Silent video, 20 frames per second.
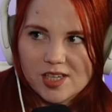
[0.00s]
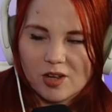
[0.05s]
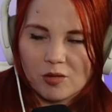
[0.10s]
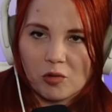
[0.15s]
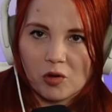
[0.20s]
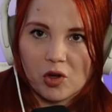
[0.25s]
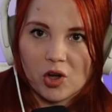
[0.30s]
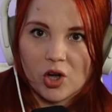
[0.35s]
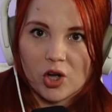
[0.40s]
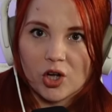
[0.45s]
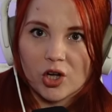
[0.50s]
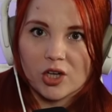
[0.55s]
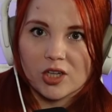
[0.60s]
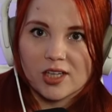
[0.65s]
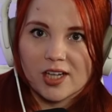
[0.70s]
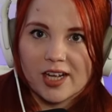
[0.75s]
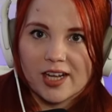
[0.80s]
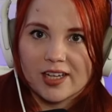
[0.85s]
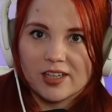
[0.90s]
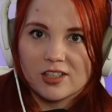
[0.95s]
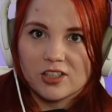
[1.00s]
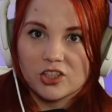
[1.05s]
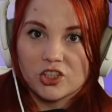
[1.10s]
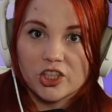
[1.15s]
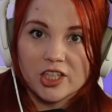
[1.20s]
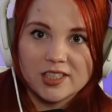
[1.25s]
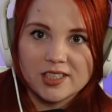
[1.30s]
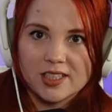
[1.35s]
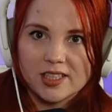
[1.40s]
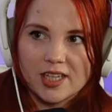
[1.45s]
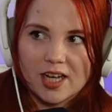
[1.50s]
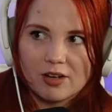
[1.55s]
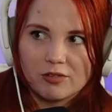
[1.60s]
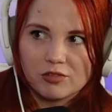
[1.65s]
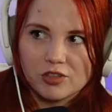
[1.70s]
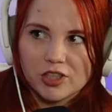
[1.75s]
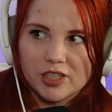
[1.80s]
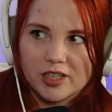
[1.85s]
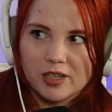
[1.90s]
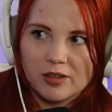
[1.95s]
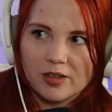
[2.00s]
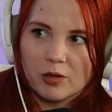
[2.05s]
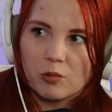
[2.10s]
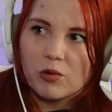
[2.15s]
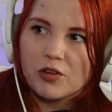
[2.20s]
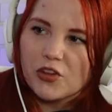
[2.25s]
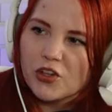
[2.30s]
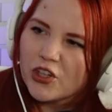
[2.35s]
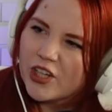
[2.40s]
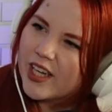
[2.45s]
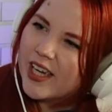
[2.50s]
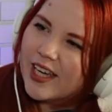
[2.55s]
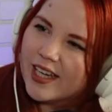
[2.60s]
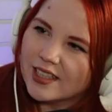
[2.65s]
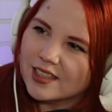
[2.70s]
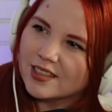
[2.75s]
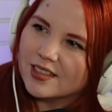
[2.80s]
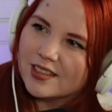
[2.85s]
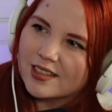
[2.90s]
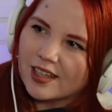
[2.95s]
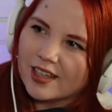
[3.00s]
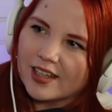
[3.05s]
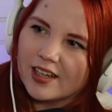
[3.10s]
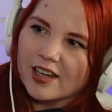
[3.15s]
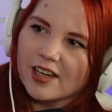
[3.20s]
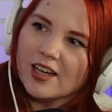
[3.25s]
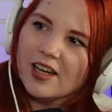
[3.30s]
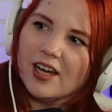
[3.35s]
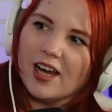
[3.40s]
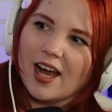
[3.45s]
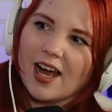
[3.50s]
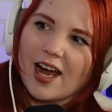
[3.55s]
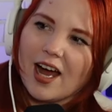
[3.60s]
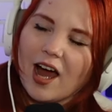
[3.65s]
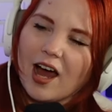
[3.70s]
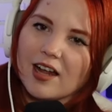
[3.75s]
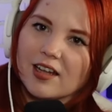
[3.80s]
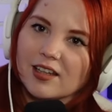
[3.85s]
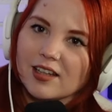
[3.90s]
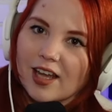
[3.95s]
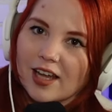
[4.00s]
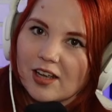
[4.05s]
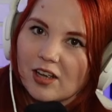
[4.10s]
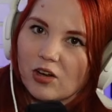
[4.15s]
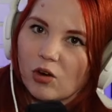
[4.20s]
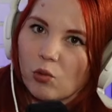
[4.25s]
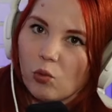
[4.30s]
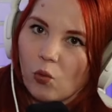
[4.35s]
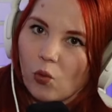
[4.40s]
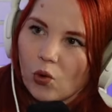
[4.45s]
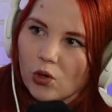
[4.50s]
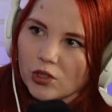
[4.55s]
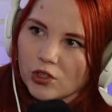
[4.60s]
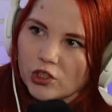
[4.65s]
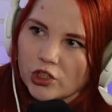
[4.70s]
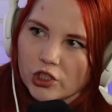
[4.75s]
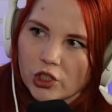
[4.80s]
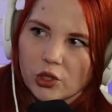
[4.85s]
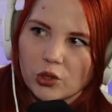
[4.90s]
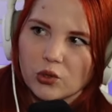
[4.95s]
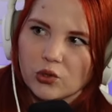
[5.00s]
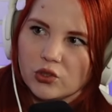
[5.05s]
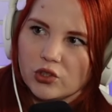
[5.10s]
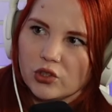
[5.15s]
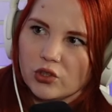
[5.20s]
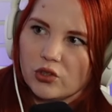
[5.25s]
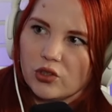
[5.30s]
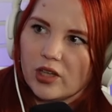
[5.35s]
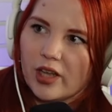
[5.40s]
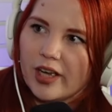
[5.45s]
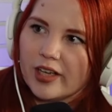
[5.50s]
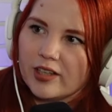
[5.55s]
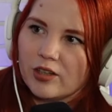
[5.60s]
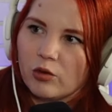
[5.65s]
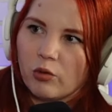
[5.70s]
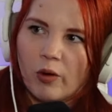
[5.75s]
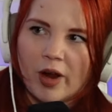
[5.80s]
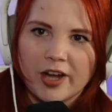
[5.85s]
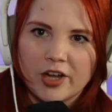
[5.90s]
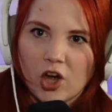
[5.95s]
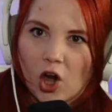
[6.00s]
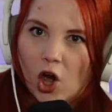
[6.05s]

of her like chasing after him, like when they're kids, like at like award shows or like red